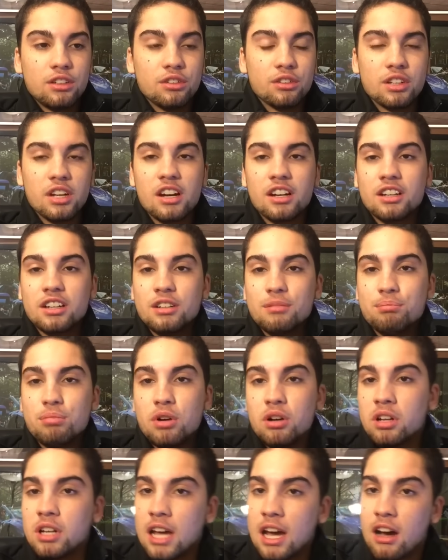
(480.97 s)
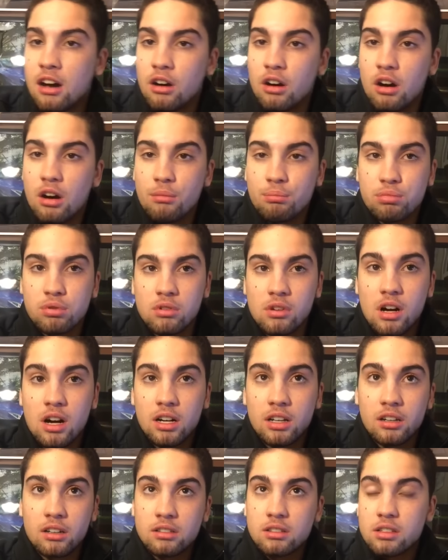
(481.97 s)
you're not going to put out a
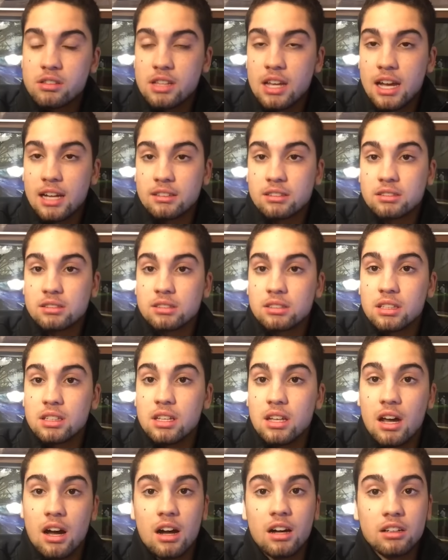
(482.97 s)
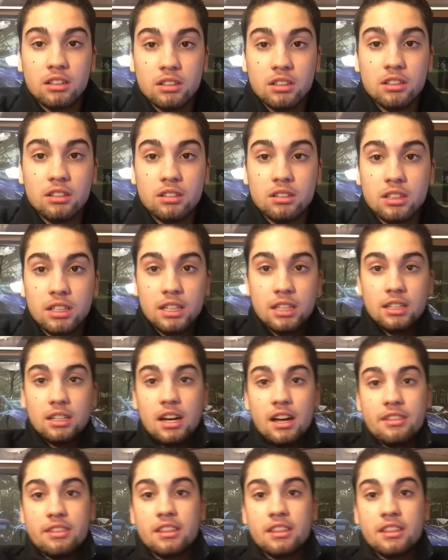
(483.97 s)
product that's not good, and I